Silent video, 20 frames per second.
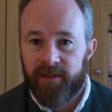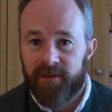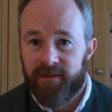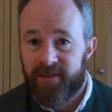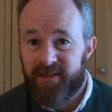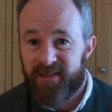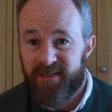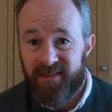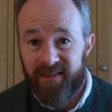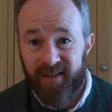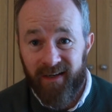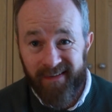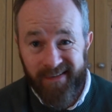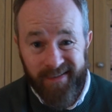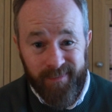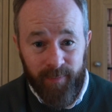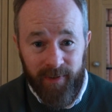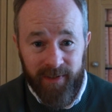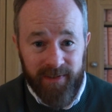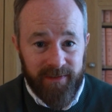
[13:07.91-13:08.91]
This is not a
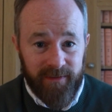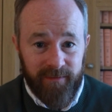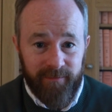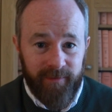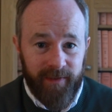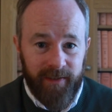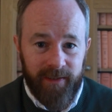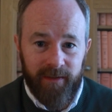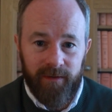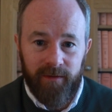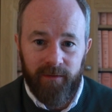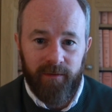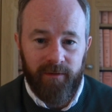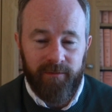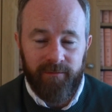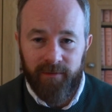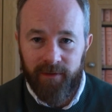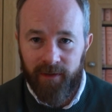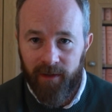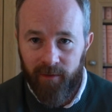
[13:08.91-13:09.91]
sponsored video. I
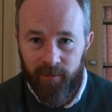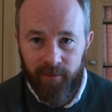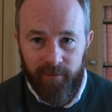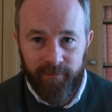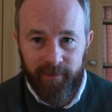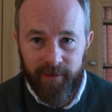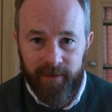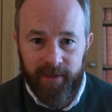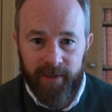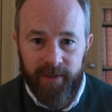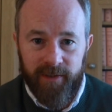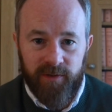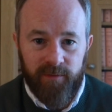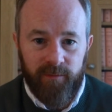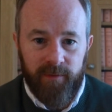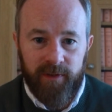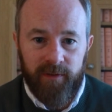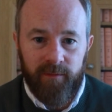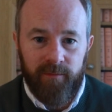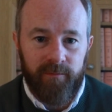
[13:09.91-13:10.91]
have no affiliation
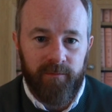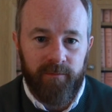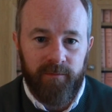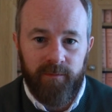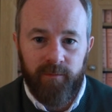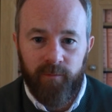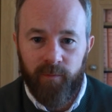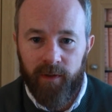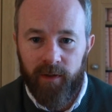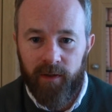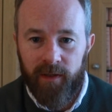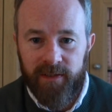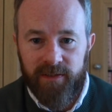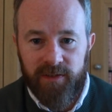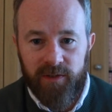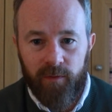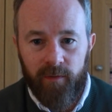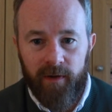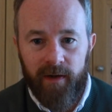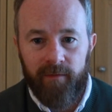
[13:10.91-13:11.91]
with them
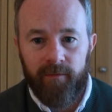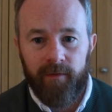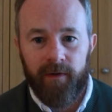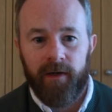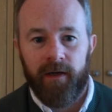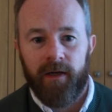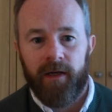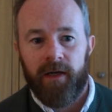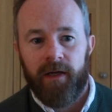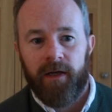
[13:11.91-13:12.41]
whatsoever.